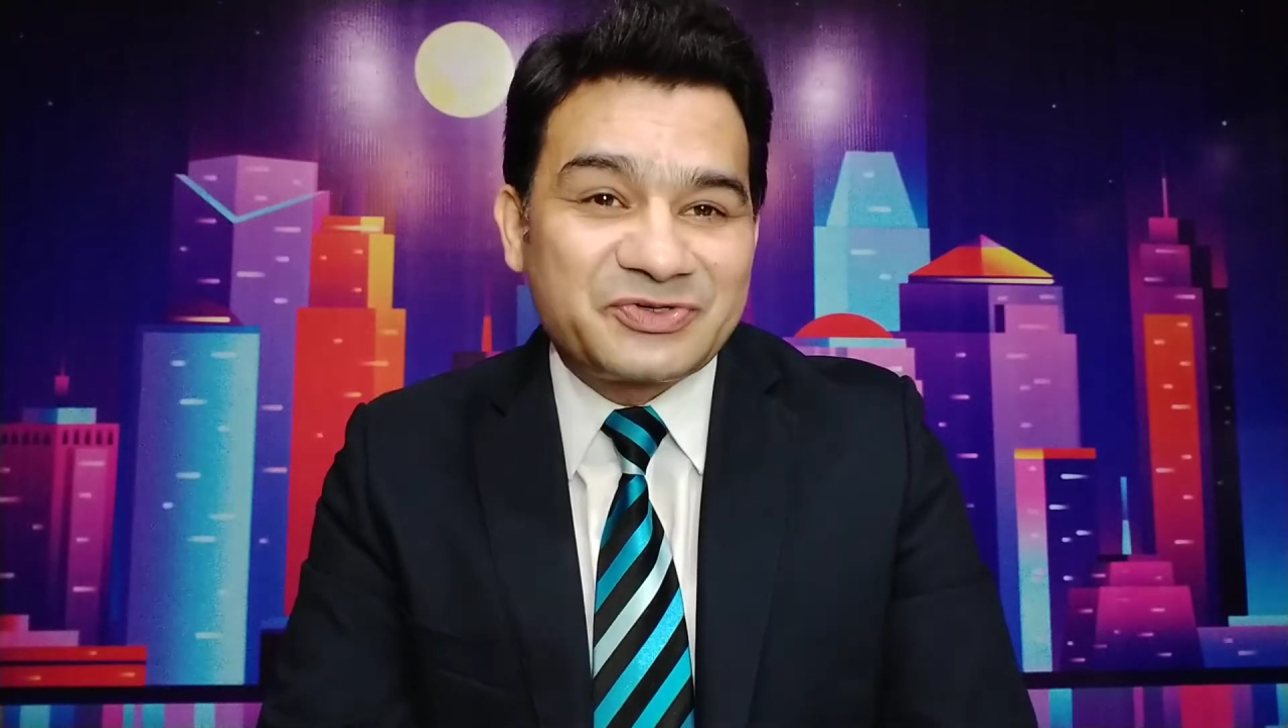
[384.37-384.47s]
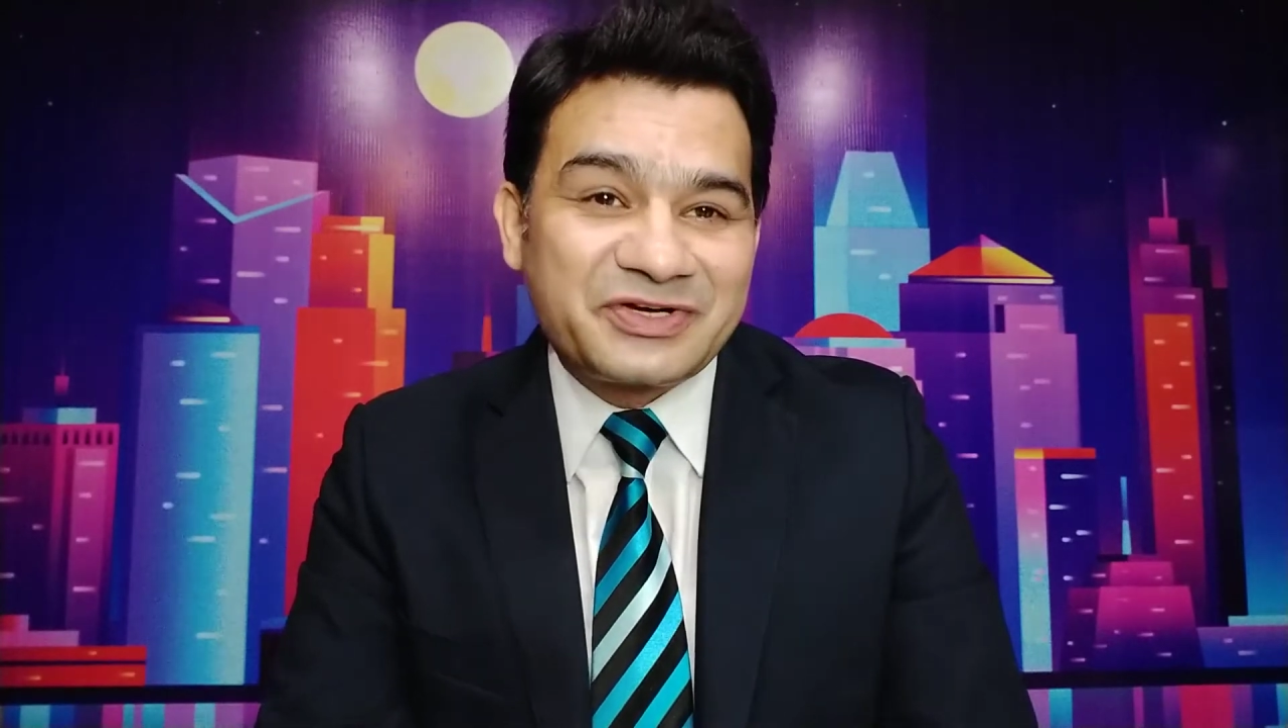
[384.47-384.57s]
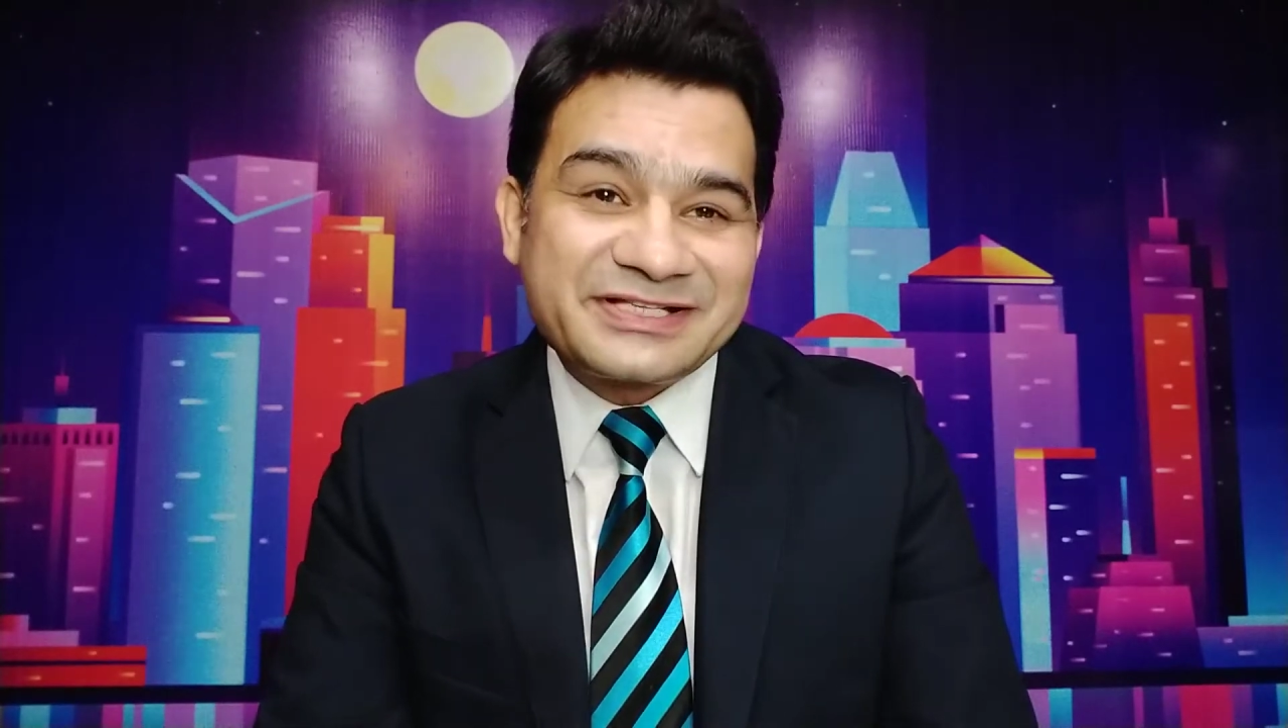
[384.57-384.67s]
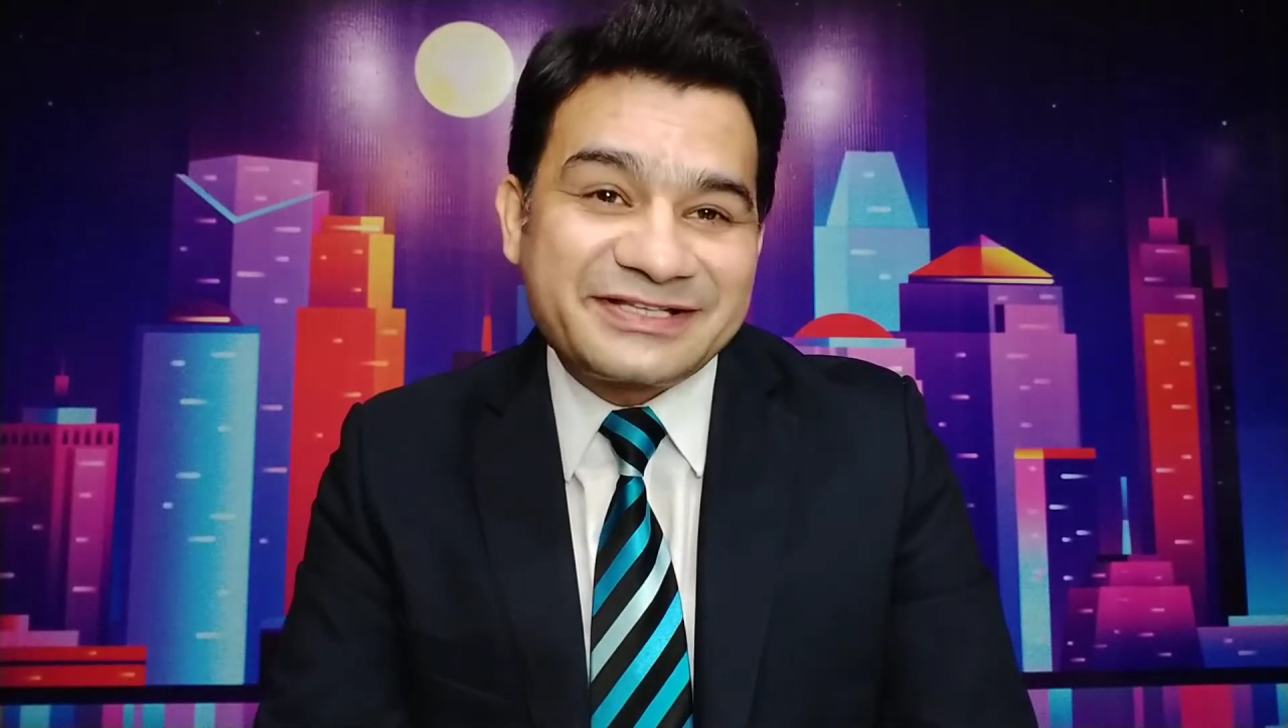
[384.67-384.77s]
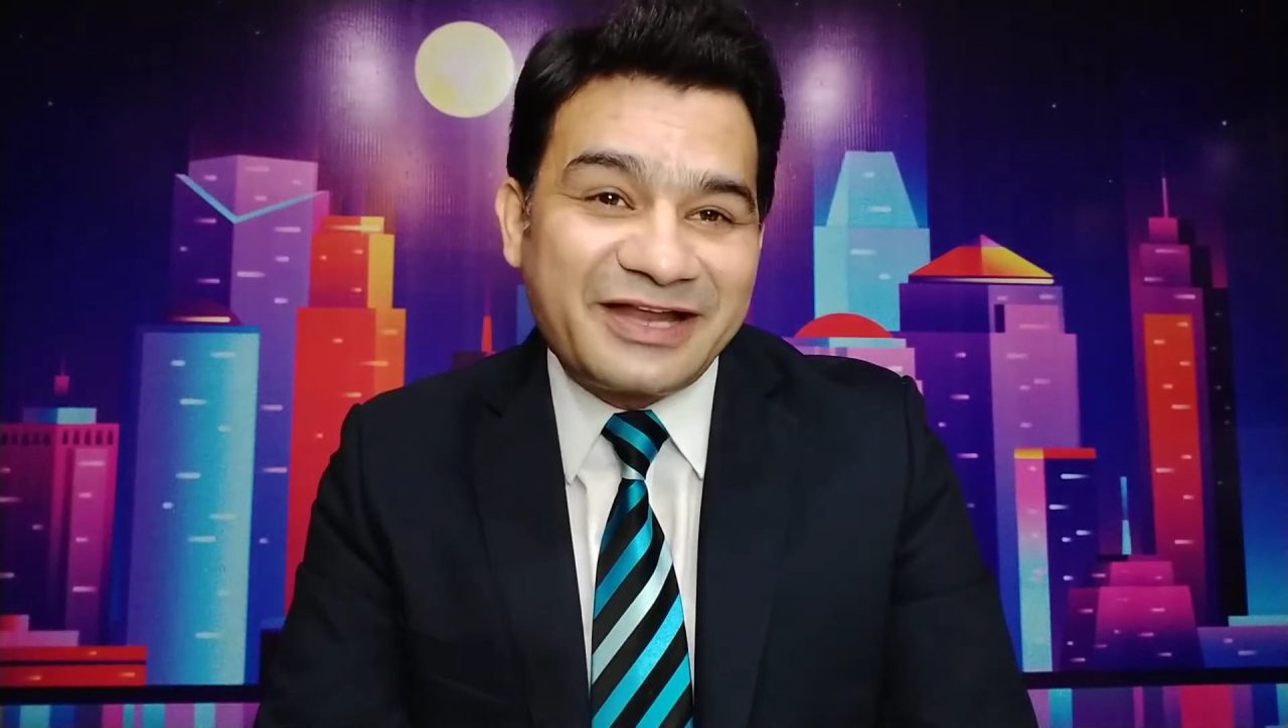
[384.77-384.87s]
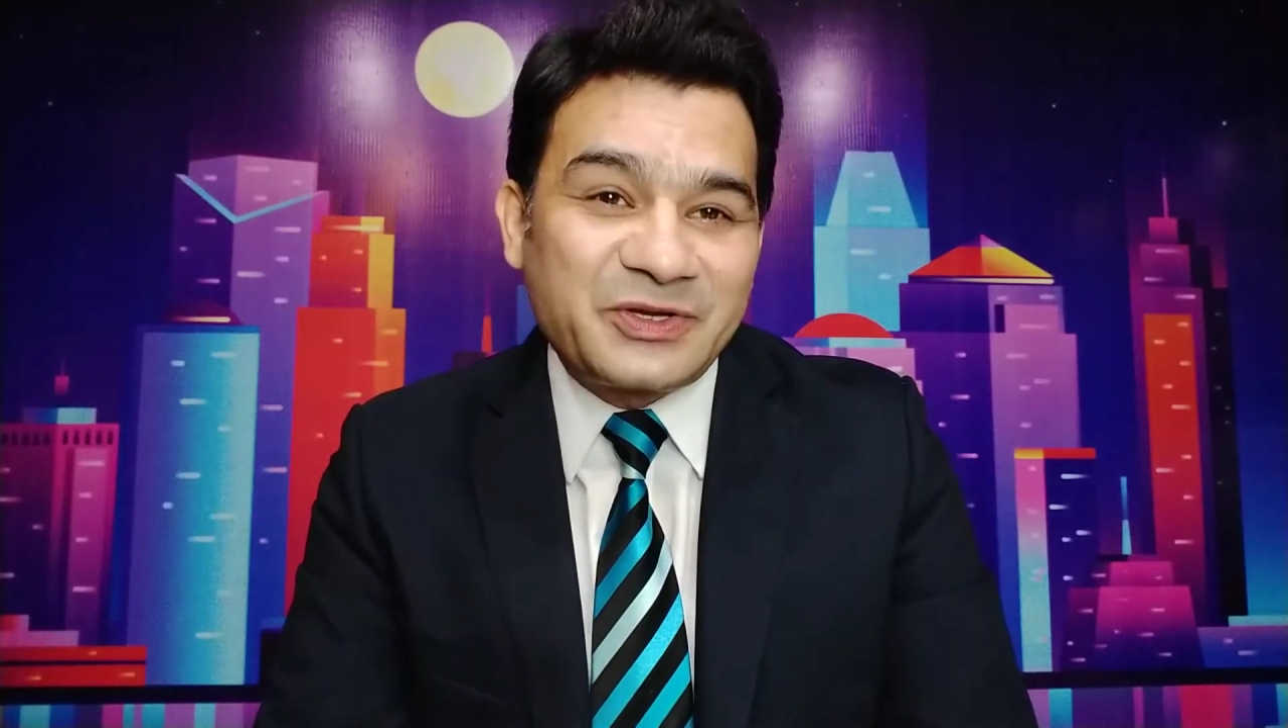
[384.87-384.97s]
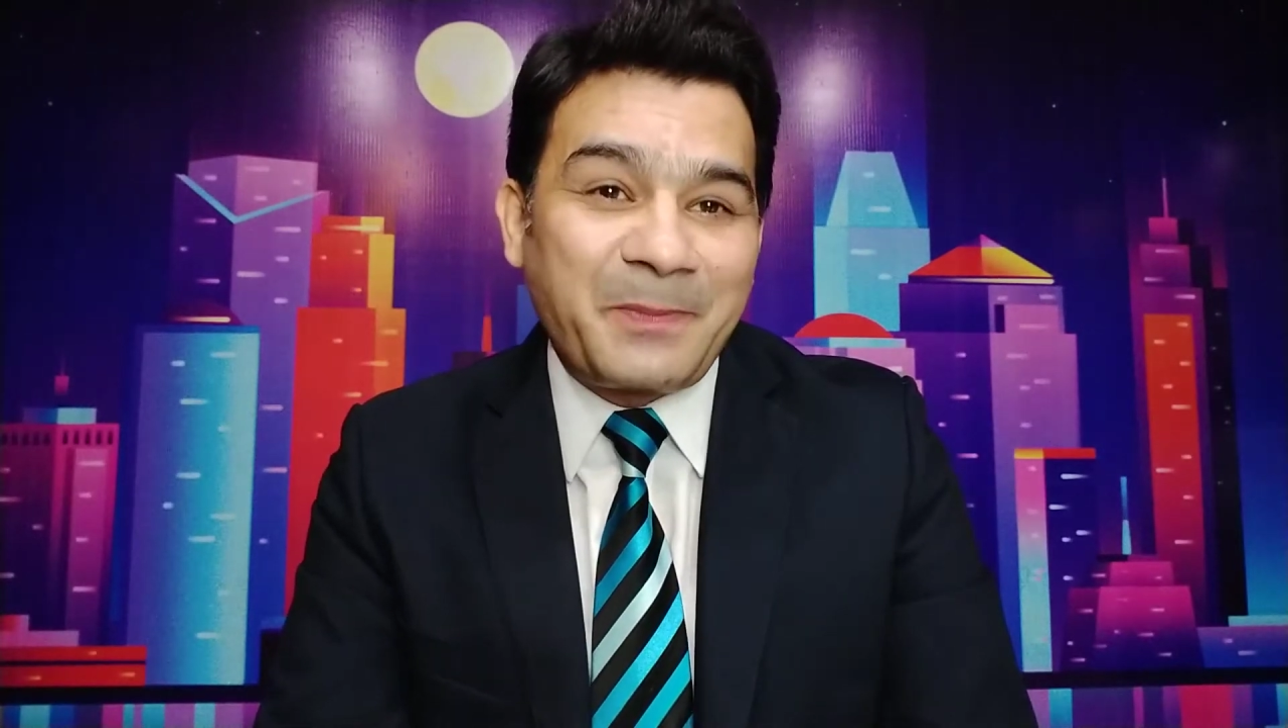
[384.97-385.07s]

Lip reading: to understand